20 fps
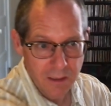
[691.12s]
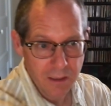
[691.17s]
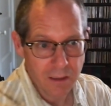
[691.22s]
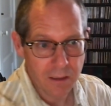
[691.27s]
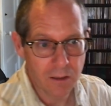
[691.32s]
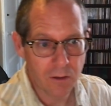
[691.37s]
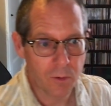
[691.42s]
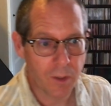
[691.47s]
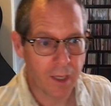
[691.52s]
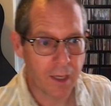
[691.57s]

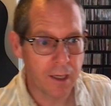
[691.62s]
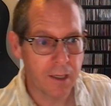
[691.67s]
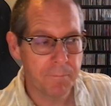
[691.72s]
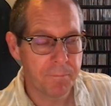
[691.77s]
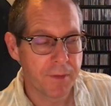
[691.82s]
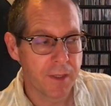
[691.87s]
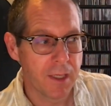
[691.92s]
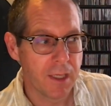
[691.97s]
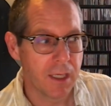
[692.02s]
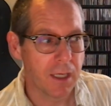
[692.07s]
Okay,
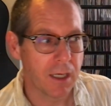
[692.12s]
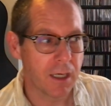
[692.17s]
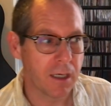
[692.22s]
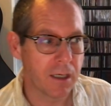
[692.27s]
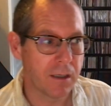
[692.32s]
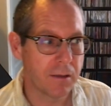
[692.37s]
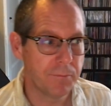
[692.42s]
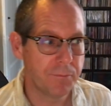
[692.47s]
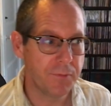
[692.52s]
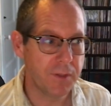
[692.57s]

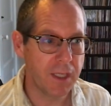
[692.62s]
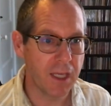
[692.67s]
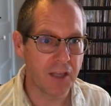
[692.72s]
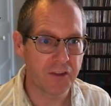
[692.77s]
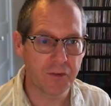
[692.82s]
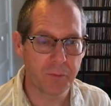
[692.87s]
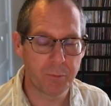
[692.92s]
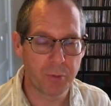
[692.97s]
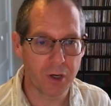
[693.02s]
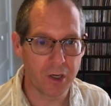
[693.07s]
yes,
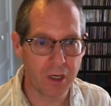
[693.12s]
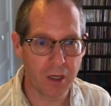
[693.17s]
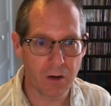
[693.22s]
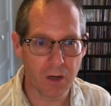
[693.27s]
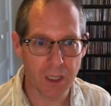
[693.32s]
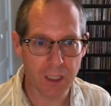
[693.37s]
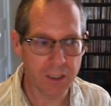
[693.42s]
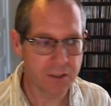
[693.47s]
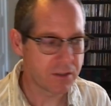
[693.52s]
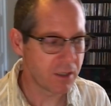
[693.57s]
prettier on
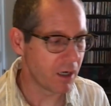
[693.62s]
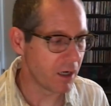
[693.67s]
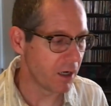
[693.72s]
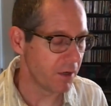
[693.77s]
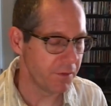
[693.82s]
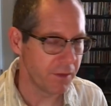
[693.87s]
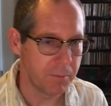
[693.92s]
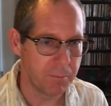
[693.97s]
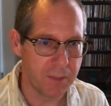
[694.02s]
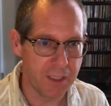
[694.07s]
guitar
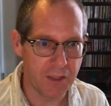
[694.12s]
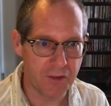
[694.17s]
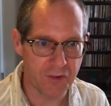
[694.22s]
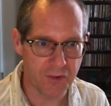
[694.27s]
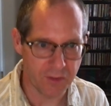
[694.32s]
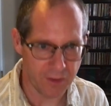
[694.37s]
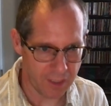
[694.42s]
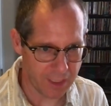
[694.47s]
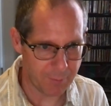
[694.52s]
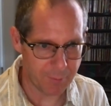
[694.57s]
than me
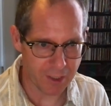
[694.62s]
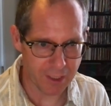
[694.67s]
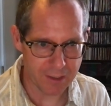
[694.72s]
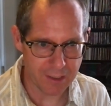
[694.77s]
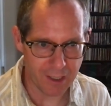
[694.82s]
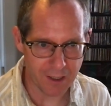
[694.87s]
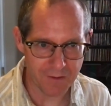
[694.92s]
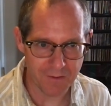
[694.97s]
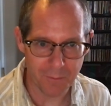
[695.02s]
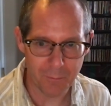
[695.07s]
slamming it
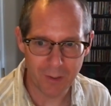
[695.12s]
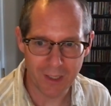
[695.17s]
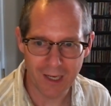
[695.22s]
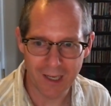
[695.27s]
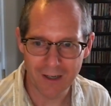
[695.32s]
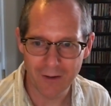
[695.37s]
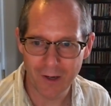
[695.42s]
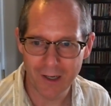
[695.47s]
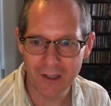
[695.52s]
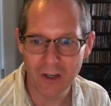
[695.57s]
out on the
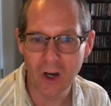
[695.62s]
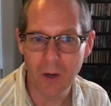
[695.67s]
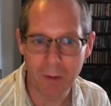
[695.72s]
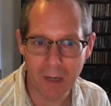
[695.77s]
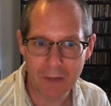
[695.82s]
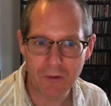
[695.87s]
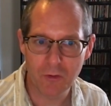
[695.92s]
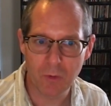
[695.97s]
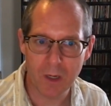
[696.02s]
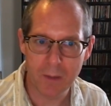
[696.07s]
piano, I know, but I
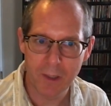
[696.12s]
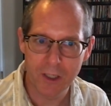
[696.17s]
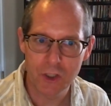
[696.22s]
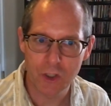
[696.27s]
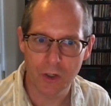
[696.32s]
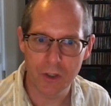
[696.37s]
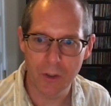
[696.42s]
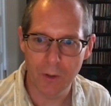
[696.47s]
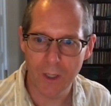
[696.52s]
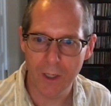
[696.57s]
just want to make sure
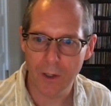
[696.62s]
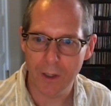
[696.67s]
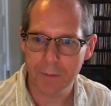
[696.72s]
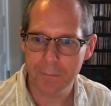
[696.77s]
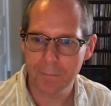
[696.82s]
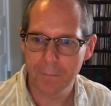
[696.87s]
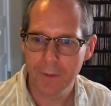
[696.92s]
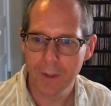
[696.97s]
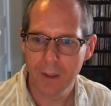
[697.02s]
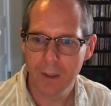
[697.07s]
you hear it.
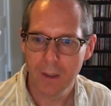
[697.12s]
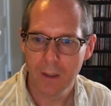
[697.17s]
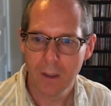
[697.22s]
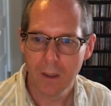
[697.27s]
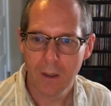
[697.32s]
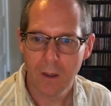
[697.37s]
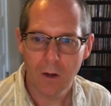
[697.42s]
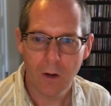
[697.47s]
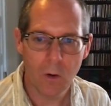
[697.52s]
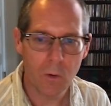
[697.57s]

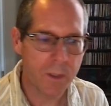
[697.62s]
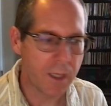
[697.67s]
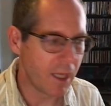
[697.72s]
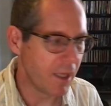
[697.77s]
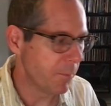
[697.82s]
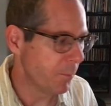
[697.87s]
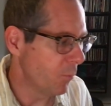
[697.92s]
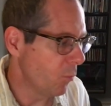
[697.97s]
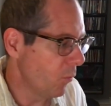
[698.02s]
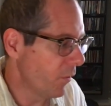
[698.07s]
Okay,
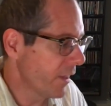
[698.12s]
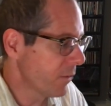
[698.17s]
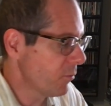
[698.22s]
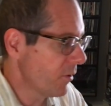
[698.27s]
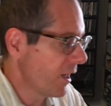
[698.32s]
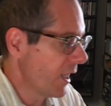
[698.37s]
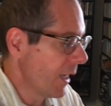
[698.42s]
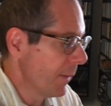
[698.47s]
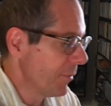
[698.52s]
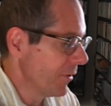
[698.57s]
well then what
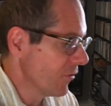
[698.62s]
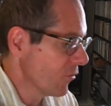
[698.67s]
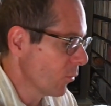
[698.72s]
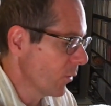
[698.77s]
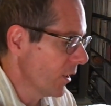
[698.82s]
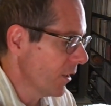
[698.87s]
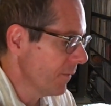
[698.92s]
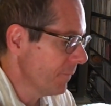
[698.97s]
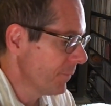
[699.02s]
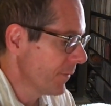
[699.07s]
happens?
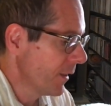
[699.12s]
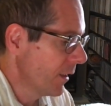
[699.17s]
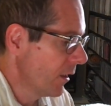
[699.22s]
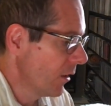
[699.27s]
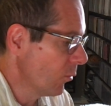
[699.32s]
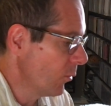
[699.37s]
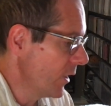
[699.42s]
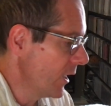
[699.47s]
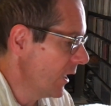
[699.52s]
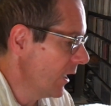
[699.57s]
Well,
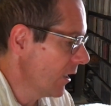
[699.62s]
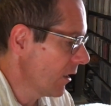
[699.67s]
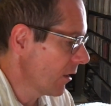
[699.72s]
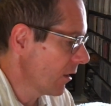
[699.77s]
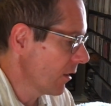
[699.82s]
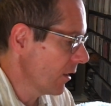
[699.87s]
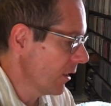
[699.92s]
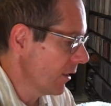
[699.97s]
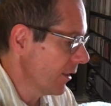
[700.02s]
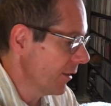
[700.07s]
we
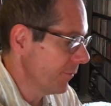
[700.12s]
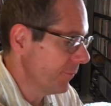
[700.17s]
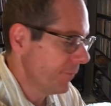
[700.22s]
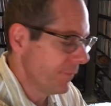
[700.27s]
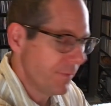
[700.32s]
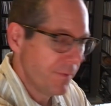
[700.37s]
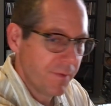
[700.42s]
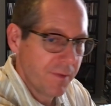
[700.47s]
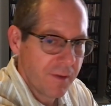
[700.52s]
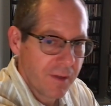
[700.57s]
hear,
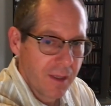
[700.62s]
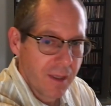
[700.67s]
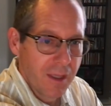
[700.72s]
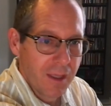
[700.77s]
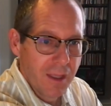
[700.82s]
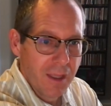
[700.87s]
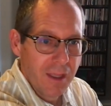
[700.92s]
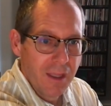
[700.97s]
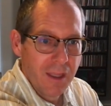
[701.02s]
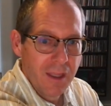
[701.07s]

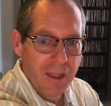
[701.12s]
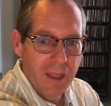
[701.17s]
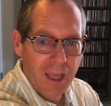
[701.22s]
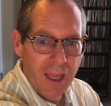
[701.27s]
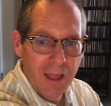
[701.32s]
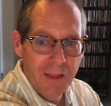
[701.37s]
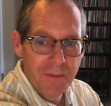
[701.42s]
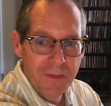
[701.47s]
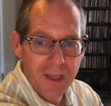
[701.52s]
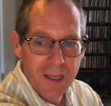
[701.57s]

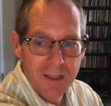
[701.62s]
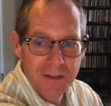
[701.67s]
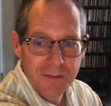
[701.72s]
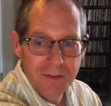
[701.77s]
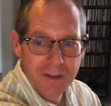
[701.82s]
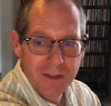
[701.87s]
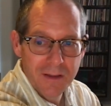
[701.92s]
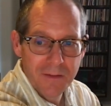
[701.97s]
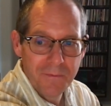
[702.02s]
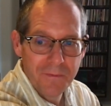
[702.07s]
and
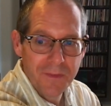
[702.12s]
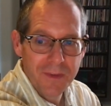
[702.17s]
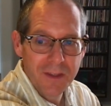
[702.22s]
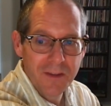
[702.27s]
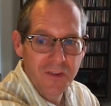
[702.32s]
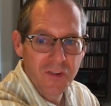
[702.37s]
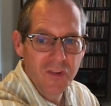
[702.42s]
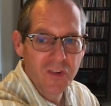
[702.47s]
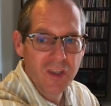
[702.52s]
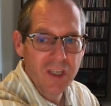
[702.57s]
then
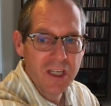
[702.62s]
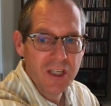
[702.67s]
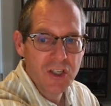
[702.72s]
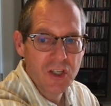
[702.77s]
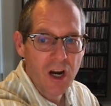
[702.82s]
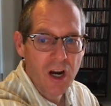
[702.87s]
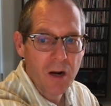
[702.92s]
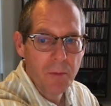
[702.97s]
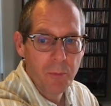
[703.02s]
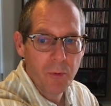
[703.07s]
C
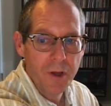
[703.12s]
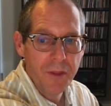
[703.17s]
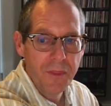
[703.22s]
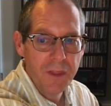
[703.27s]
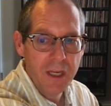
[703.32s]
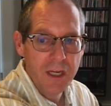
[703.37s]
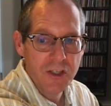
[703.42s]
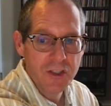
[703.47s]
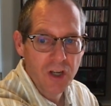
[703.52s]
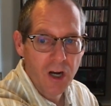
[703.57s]
sharp with
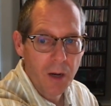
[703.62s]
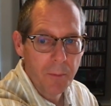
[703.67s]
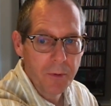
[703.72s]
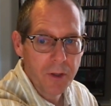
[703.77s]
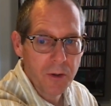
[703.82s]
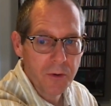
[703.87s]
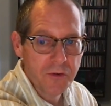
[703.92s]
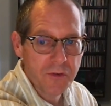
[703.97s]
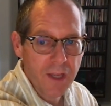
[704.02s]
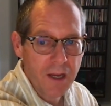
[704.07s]
E sharp
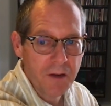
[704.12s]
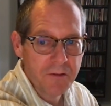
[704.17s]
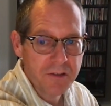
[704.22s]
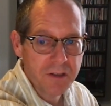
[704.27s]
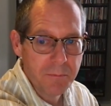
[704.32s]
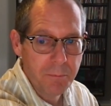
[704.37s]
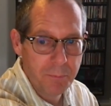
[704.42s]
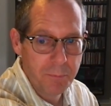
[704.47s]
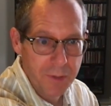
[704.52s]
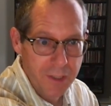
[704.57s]
goes down to
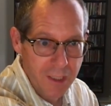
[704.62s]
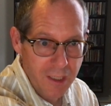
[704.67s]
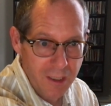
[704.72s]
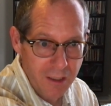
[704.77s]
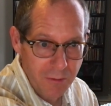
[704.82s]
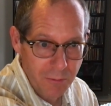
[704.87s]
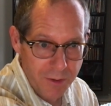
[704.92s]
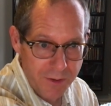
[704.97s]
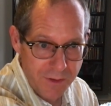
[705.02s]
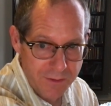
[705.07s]
B
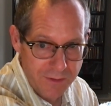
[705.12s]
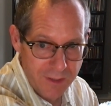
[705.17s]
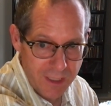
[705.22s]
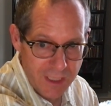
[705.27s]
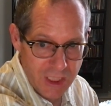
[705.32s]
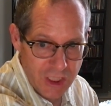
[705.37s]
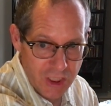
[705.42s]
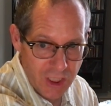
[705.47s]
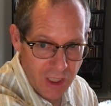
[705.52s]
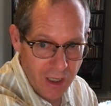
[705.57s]
with D
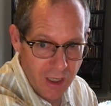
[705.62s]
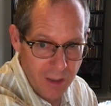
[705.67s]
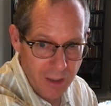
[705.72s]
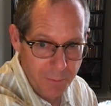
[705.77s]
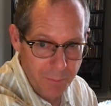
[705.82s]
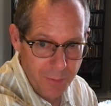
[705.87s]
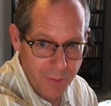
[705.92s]
sharp.